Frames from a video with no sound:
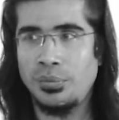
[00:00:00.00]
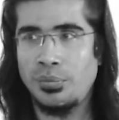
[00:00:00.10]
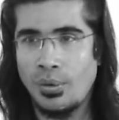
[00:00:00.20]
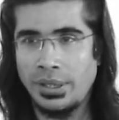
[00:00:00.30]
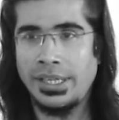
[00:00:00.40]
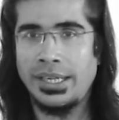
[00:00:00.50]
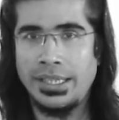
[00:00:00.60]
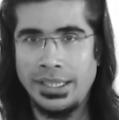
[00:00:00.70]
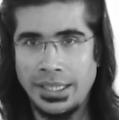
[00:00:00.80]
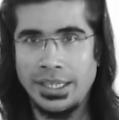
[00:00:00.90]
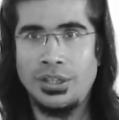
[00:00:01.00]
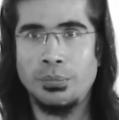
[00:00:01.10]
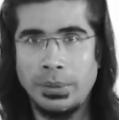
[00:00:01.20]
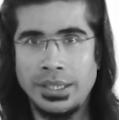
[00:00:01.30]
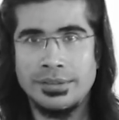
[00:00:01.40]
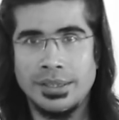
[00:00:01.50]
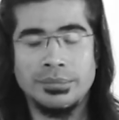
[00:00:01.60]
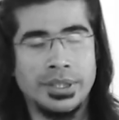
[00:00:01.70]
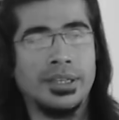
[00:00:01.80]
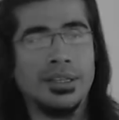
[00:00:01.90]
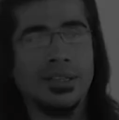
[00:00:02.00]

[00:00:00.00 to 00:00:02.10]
want that ink to mean something.